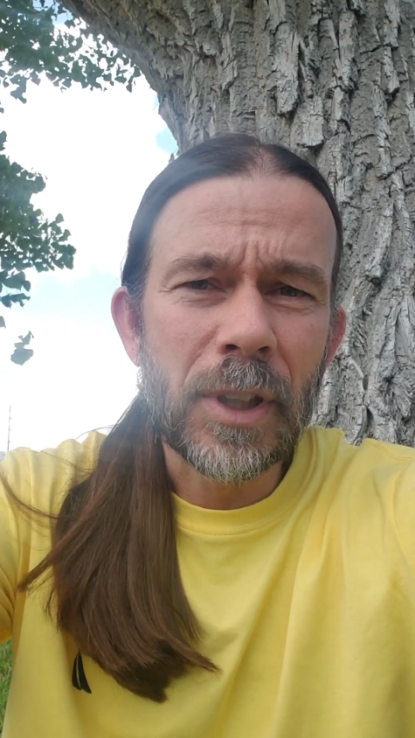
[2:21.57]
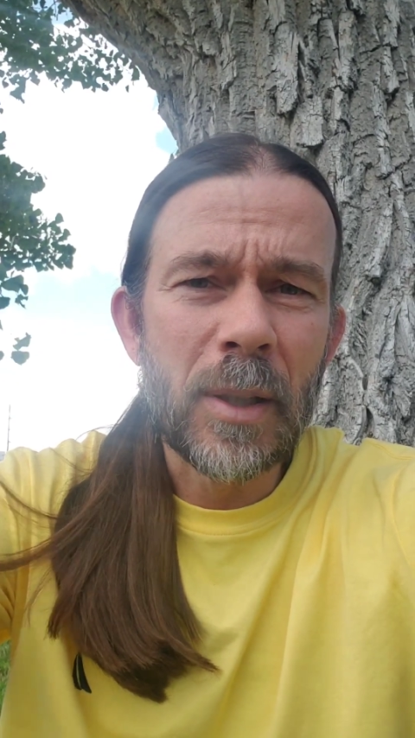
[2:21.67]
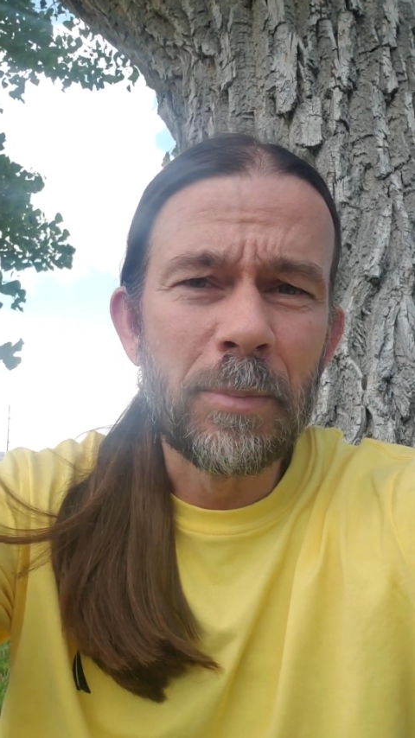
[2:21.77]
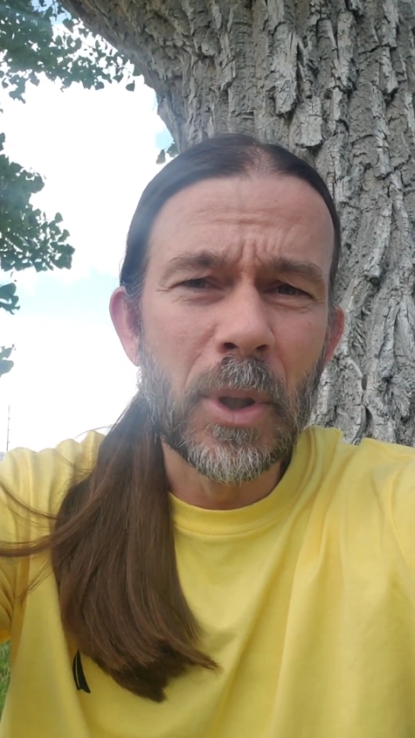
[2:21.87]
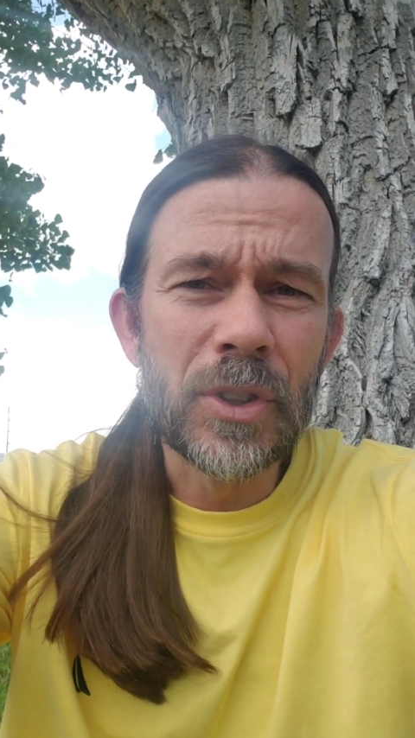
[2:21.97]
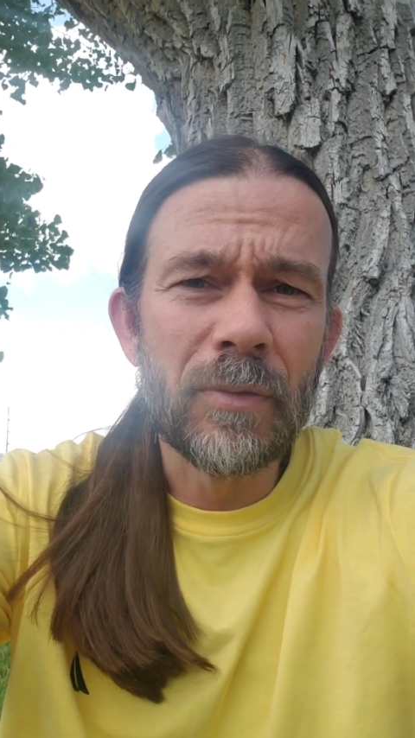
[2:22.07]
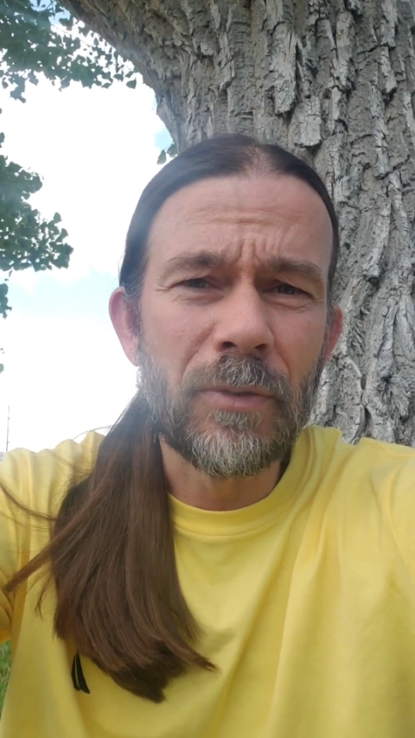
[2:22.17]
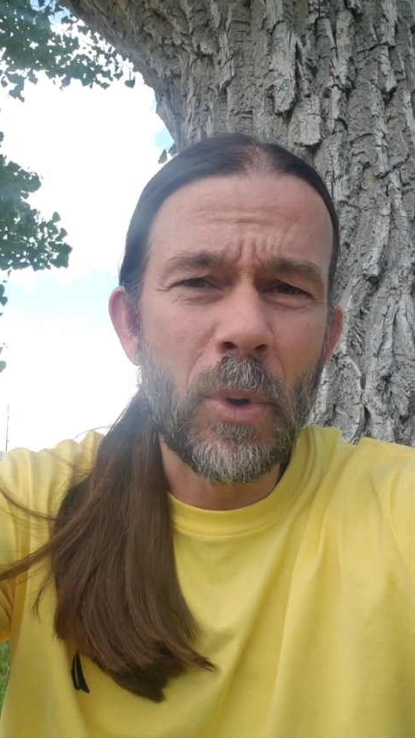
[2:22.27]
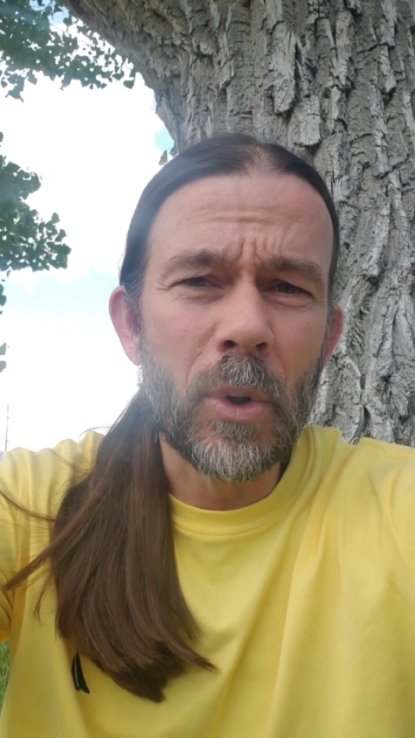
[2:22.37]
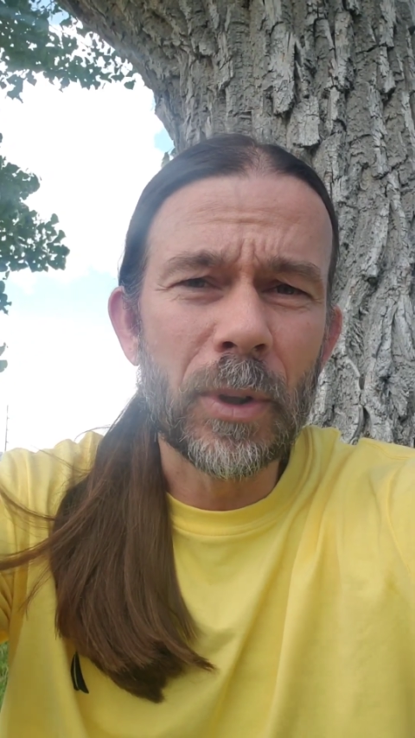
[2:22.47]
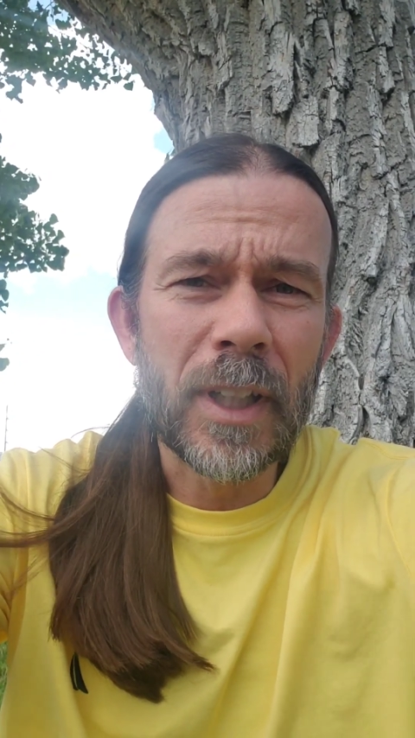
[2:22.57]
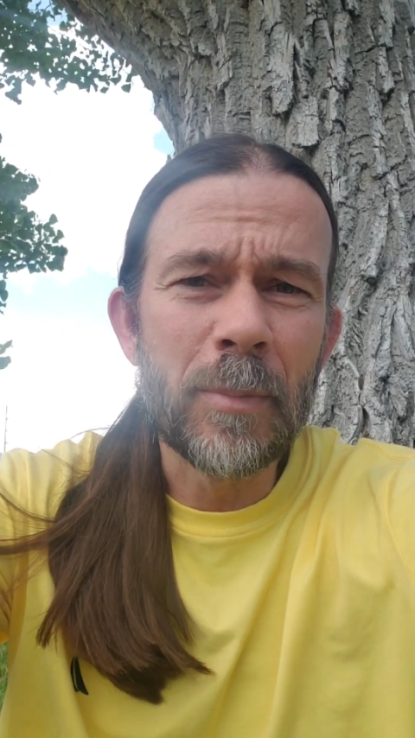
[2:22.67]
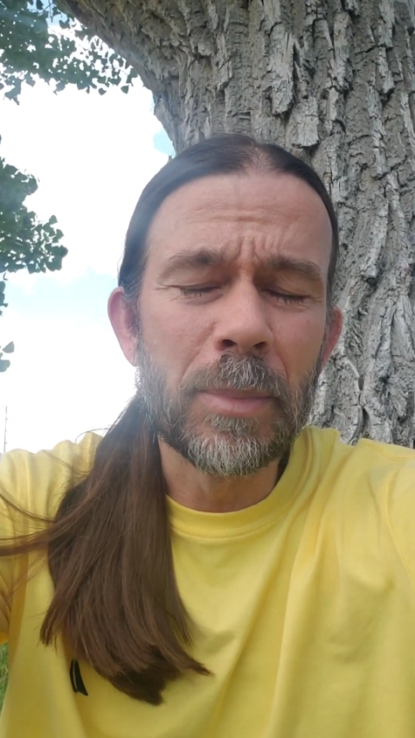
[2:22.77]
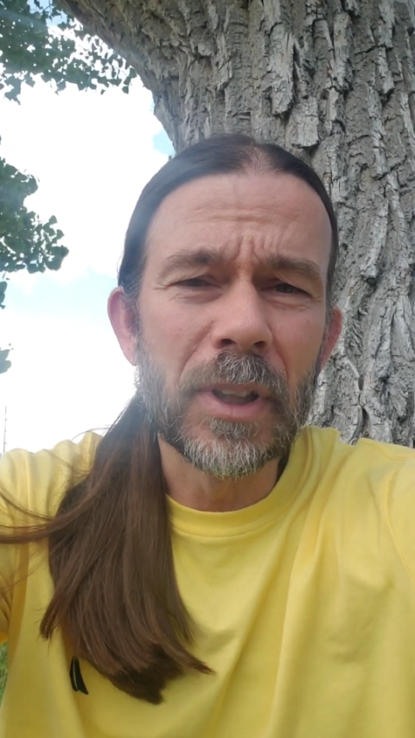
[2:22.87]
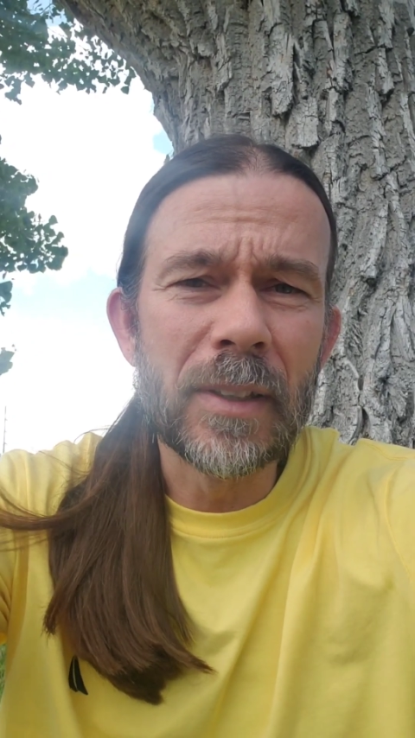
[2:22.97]
Keep pushing forward.
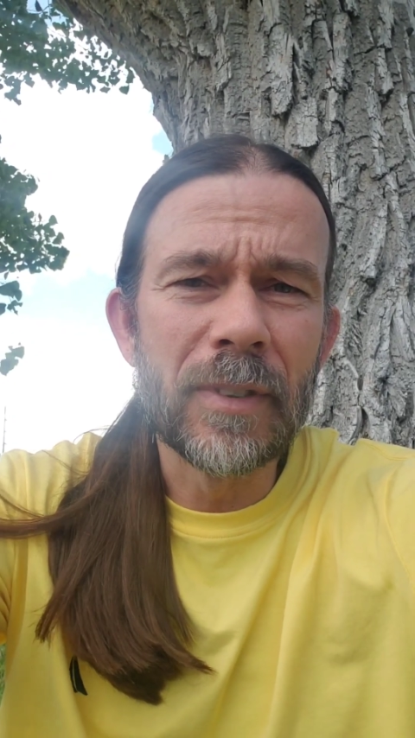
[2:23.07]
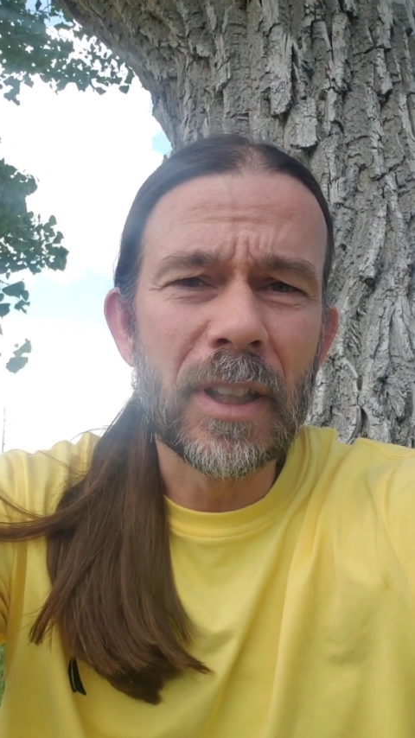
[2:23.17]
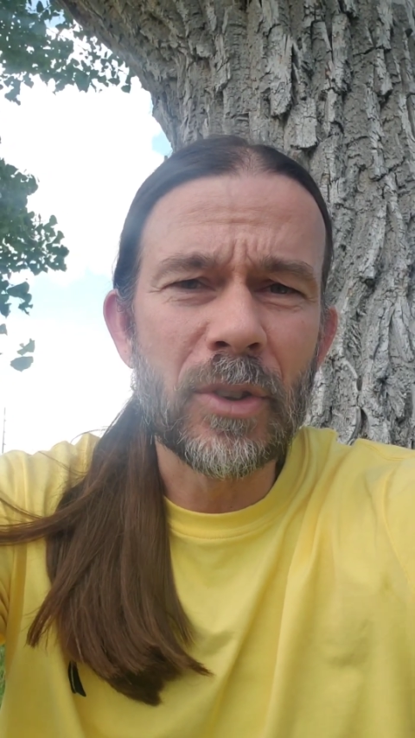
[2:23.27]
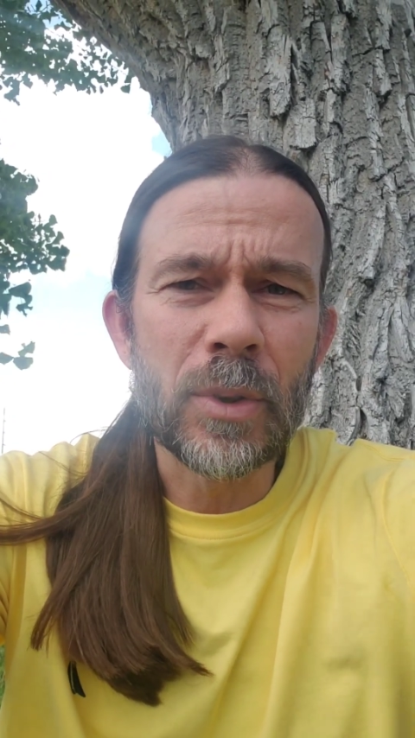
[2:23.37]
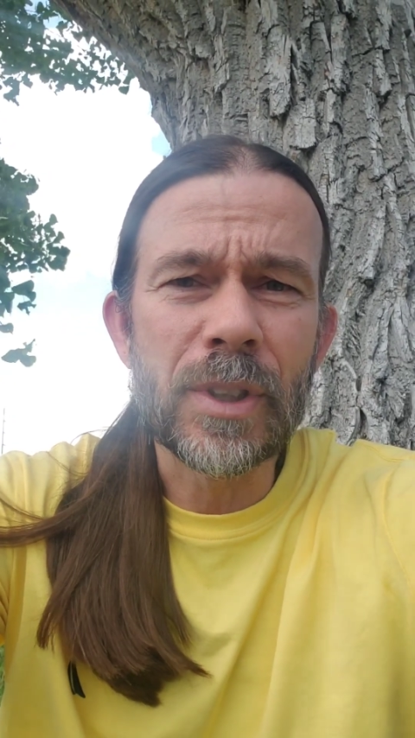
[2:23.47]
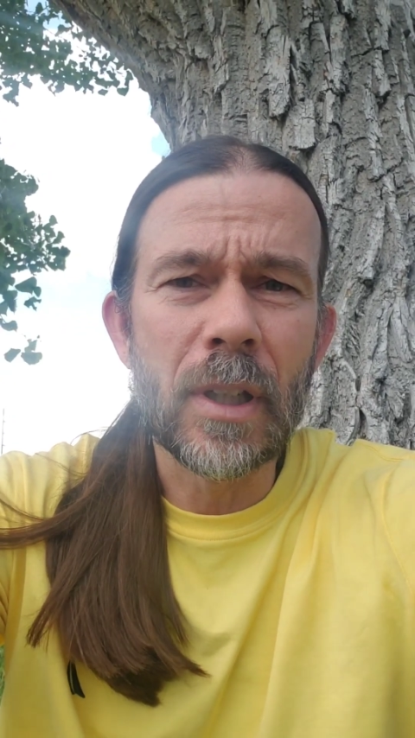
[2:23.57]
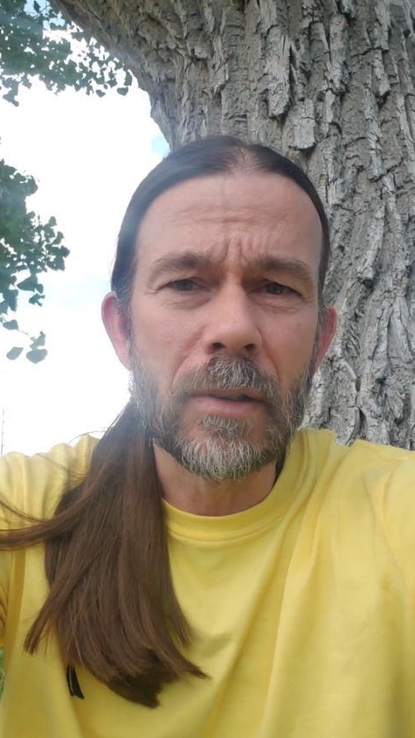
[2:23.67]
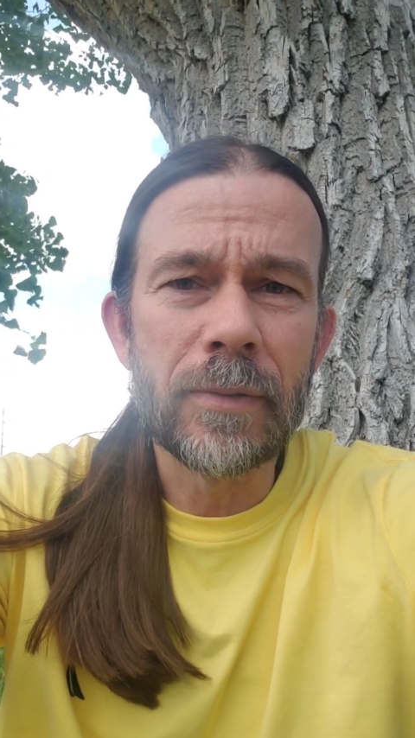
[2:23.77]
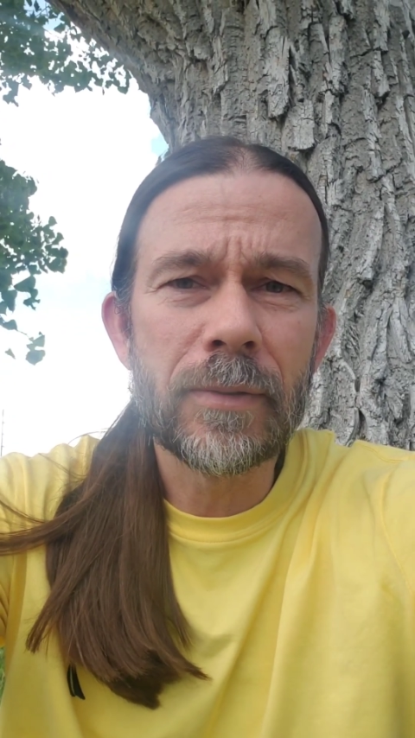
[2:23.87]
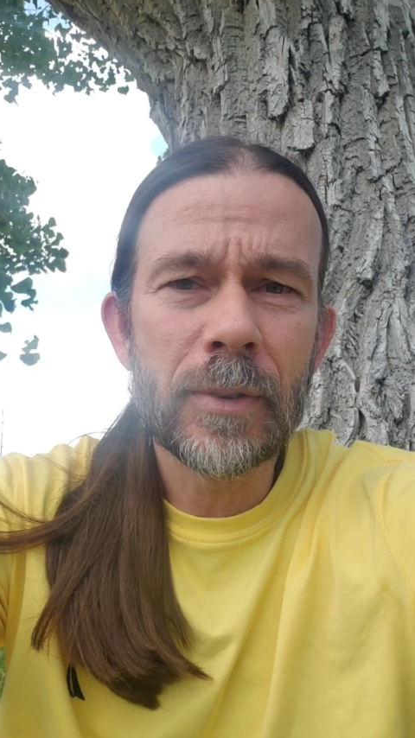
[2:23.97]
Keep believing in yourself.